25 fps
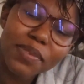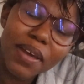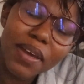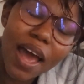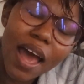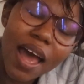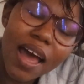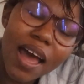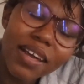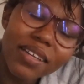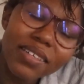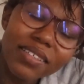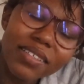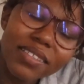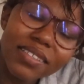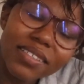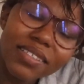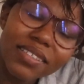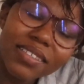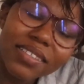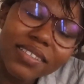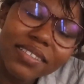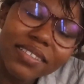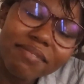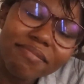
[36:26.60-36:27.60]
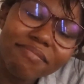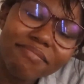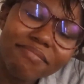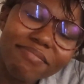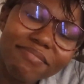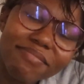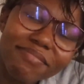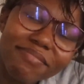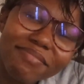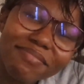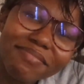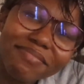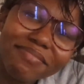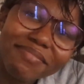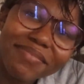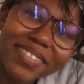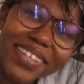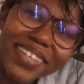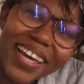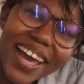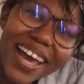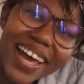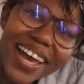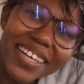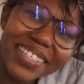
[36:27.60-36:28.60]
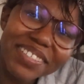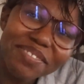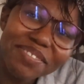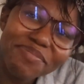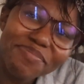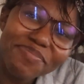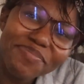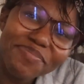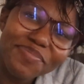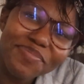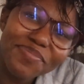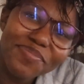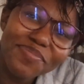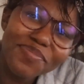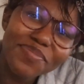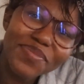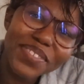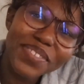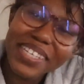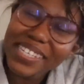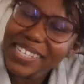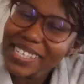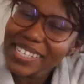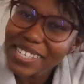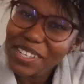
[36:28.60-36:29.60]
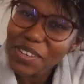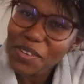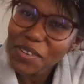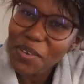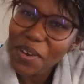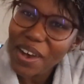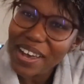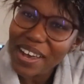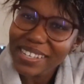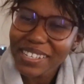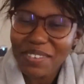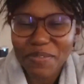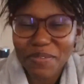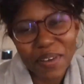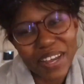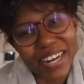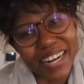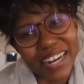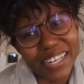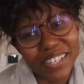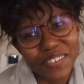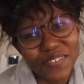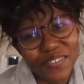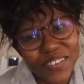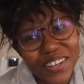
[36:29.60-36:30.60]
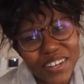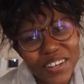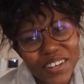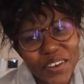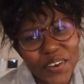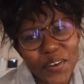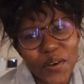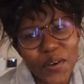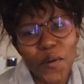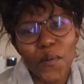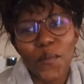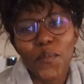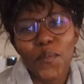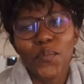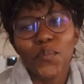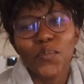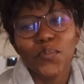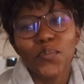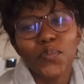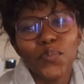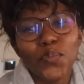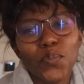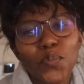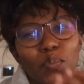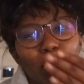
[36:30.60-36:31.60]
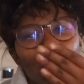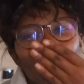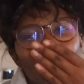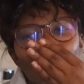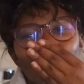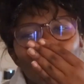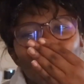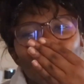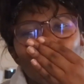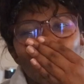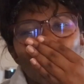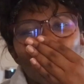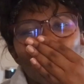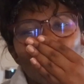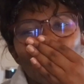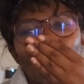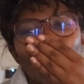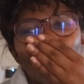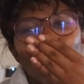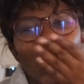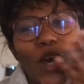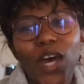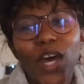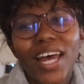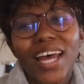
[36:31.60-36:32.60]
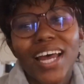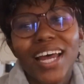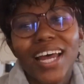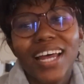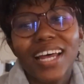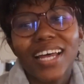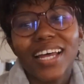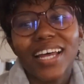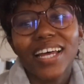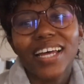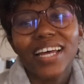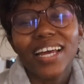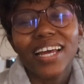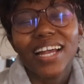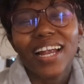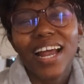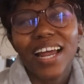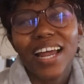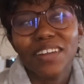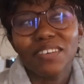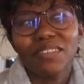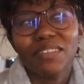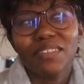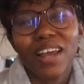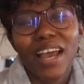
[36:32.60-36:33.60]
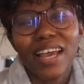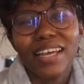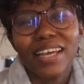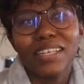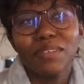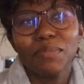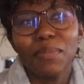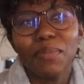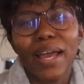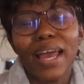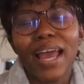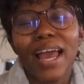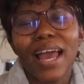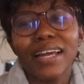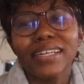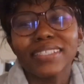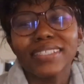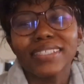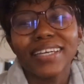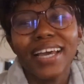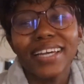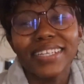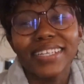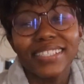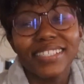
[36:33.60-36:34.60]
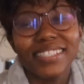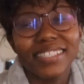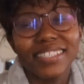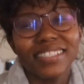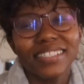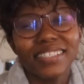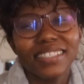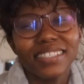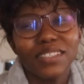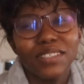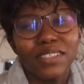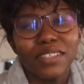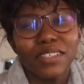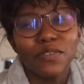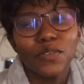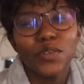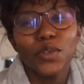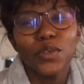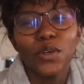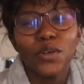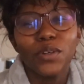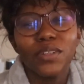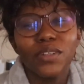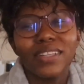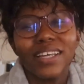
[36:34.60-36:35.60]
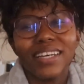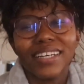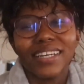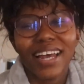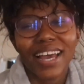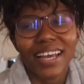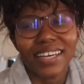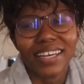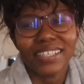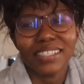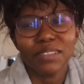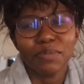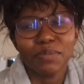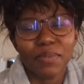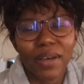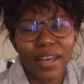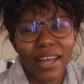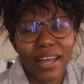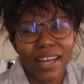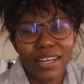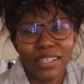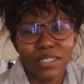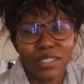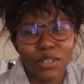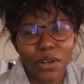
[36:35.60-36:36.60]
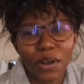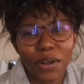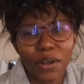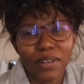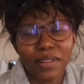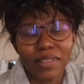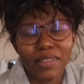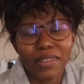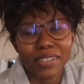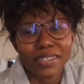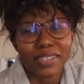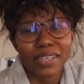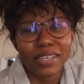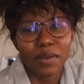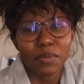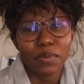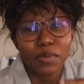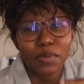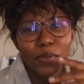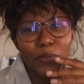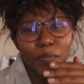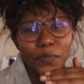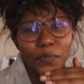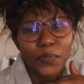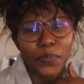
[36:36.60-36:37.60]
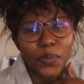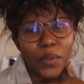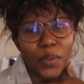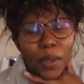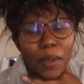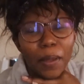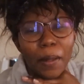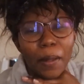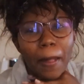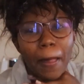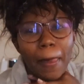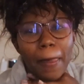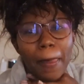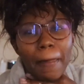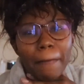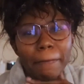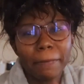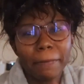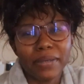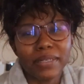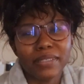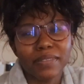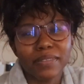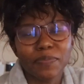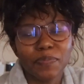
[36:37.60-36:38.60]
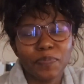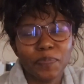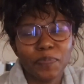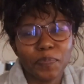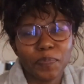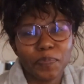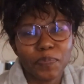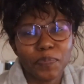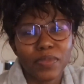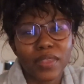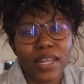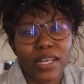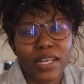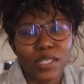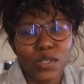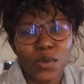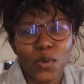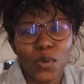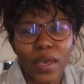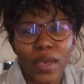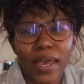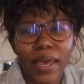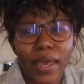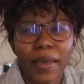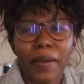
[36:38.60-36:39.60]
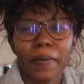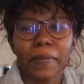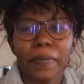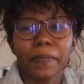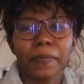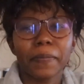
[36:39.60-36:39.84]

And yeah, see you guys in my next video. I, I hit my hand. I did. If you heard that, I hit my hand on the table. But that's okay.